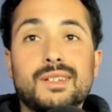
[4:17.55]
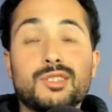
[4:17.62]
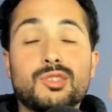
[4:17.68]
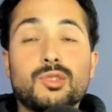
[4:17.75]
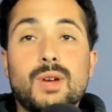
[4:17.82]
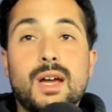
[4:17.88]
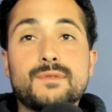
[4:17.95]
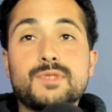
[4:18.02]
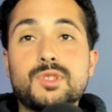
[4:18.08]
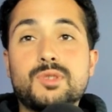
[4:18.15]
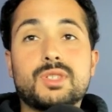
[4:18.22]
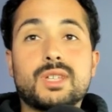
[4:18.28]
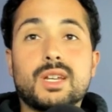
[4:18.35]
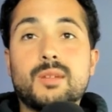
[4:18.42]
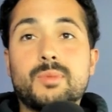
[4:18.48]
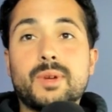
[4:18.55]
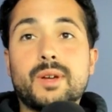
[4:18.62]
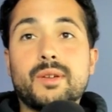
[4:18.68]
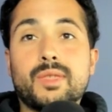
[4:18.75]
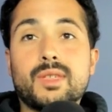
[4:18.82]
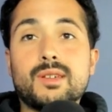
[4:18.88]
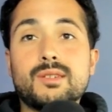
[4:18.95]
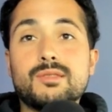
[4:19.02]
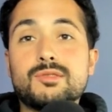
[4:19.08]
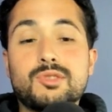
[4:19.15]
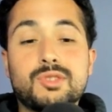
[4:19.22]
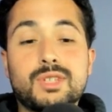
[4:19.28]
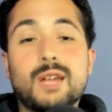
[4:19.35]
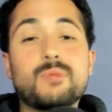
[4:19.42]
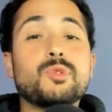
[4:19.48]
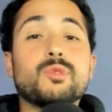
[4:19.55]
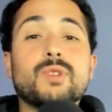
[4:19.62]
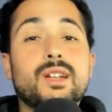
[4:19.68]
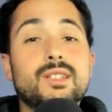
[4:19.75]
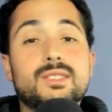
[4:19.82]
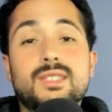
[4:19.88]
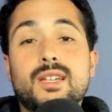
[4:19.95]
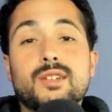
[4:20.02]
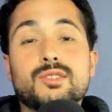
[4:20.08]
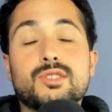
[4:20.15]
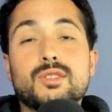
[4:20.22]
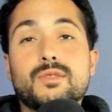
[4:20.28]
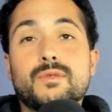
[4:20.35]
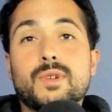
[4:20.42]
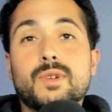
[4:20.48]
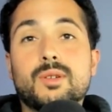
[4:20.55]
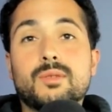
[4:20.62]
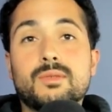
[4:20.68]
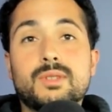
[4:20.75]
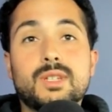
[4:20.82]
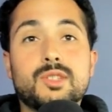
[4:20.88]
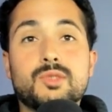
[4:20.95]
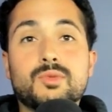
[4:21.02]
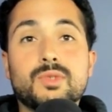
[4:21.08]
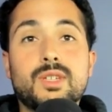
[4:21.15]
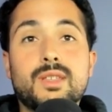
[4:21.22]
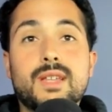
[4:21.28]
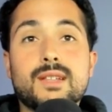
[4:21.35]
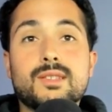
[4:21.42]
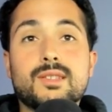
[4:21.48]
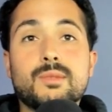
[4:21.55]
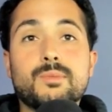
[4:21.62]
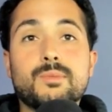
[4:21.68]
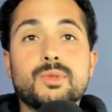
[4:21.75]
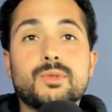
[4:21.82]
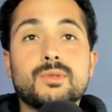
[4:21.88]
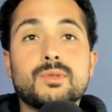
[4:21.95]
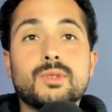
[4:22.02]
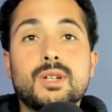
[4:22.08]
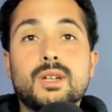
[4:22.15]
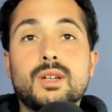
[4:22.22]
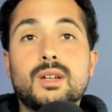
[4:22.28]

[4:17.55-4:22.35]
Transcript: And so after you set up everything, you just got to be ready to answer the phone. It's really that simple.